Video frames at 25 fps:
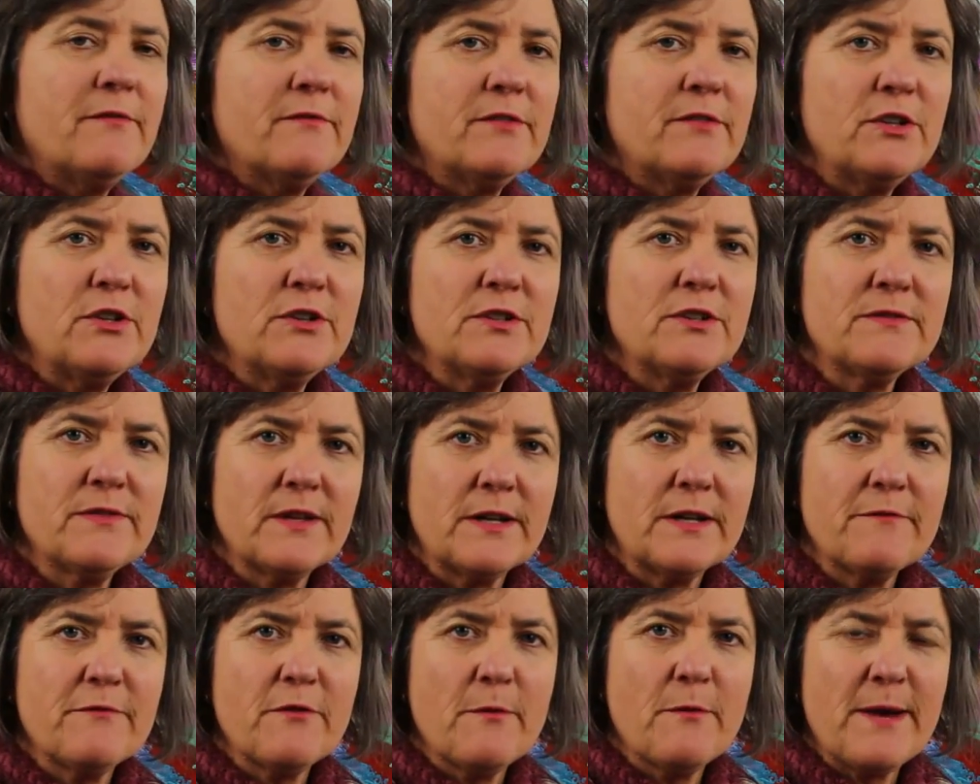
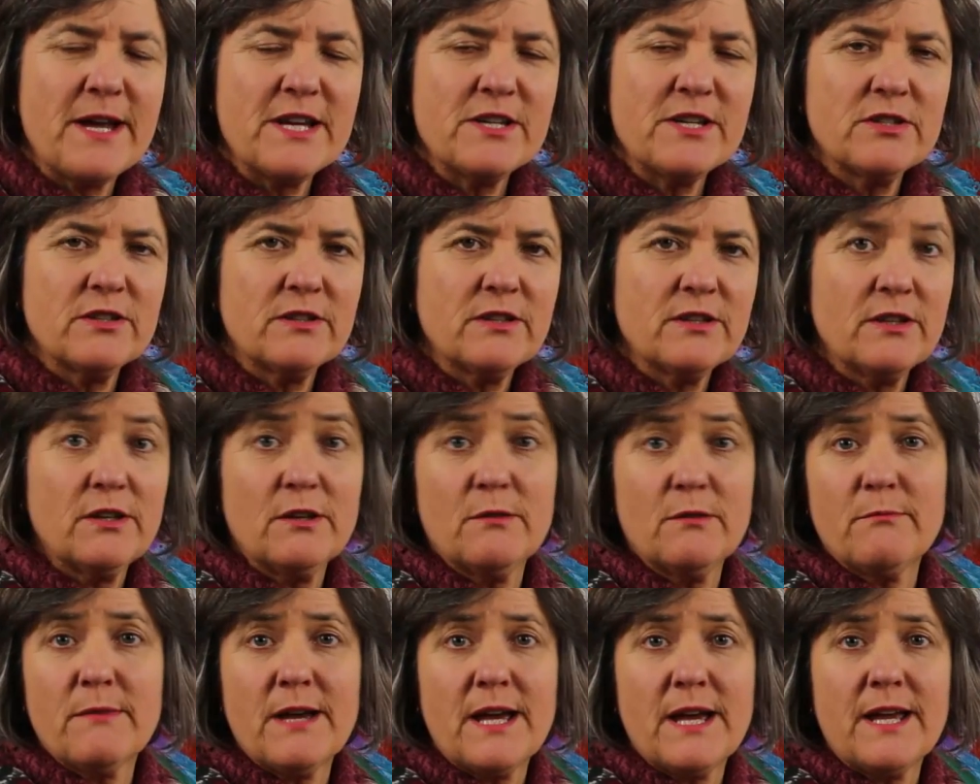useful information that
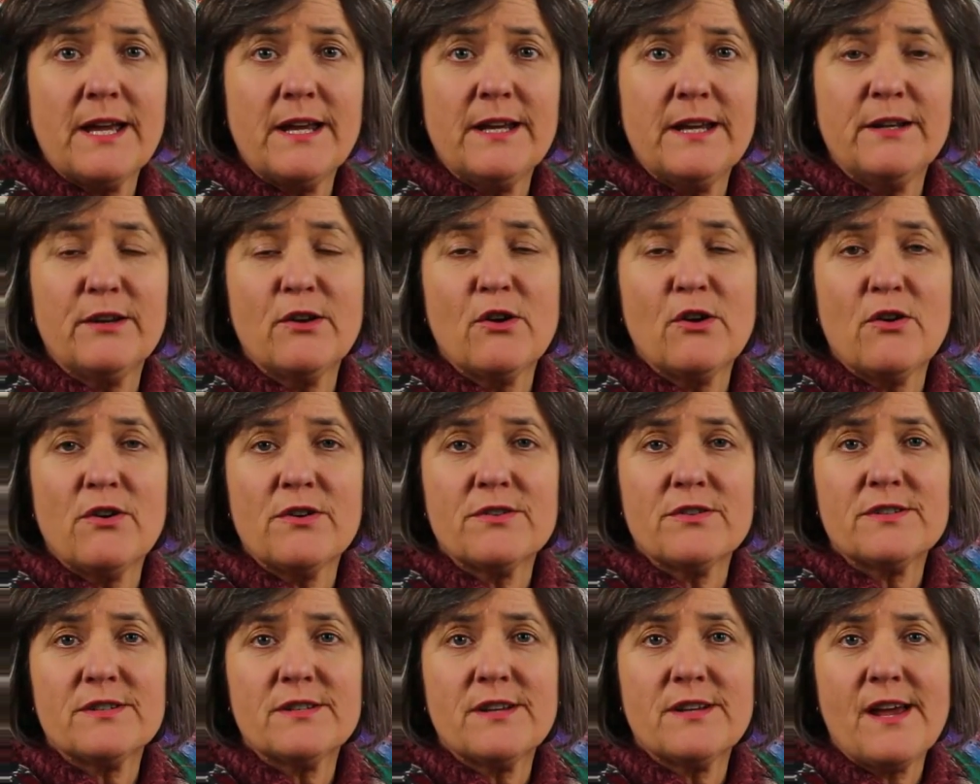you may
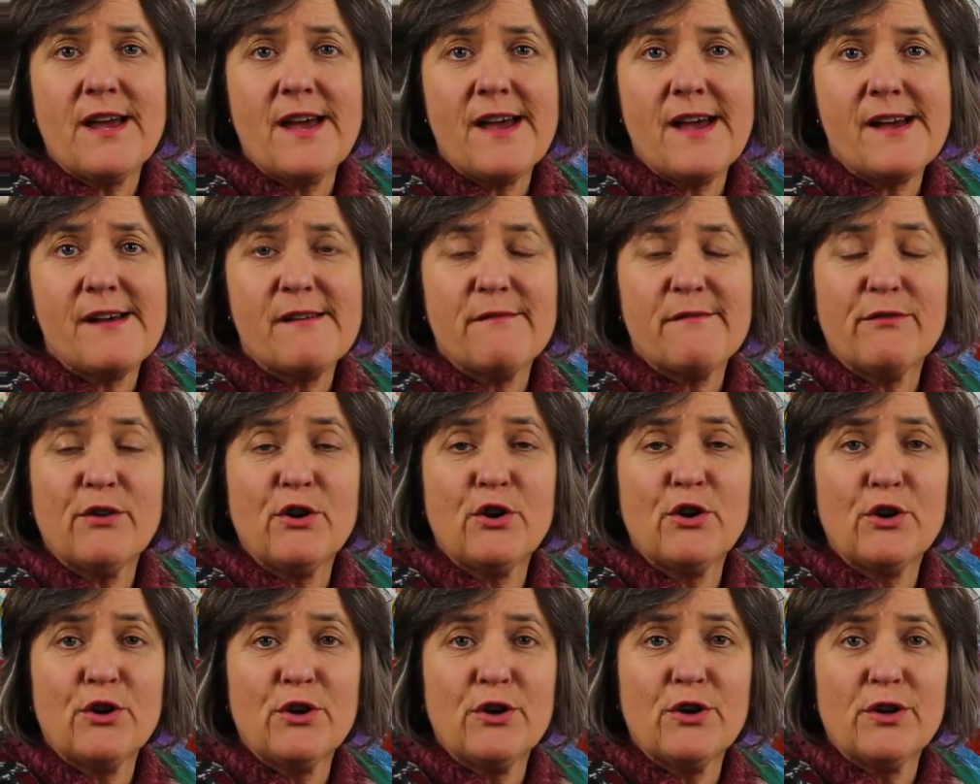not have
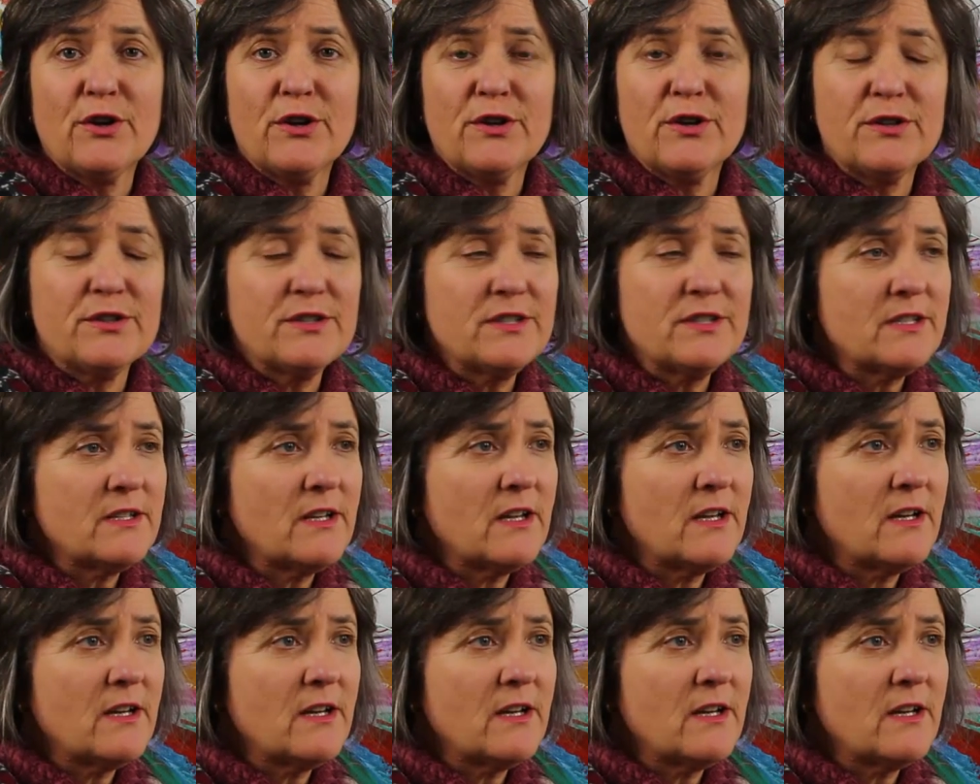heard,